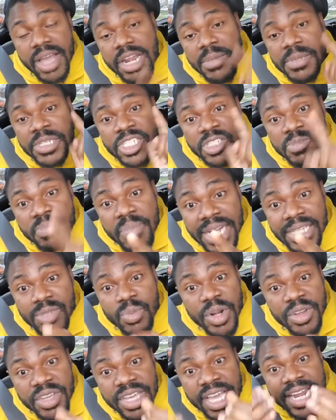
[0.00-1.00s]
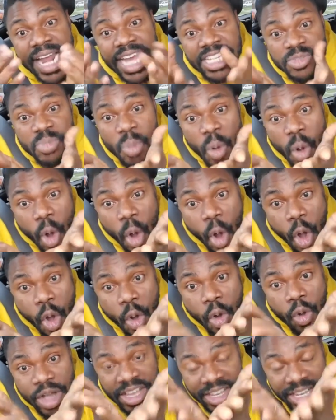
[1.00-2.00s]
or politician kind of crook
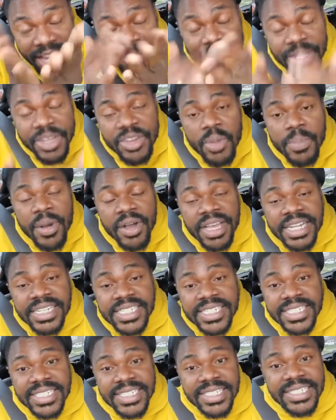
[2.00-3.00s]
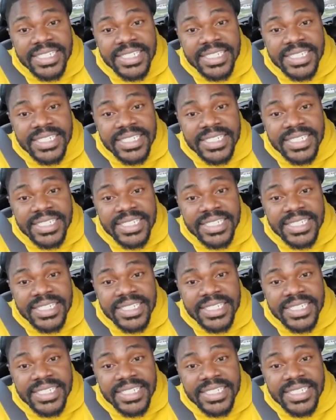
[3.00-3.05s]
money, you gotta be smart when you get